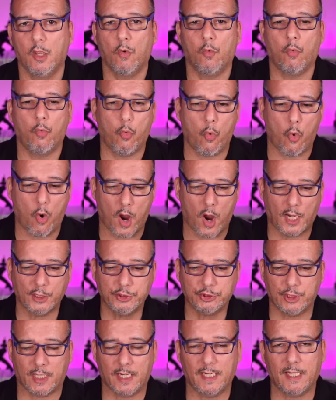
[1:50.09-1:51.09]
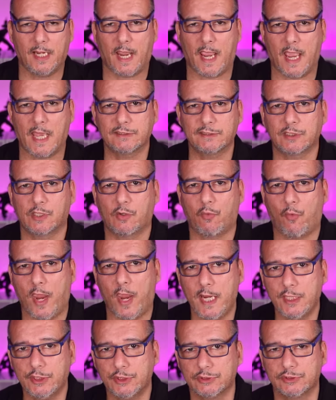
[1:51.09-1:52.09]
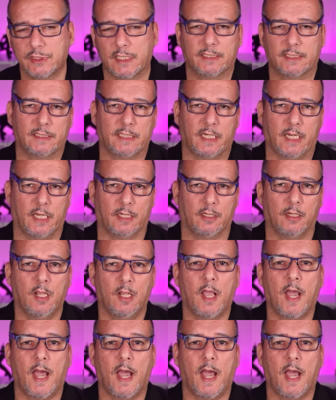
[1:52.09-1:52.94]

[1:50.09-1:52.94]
watch and ask questions at the end.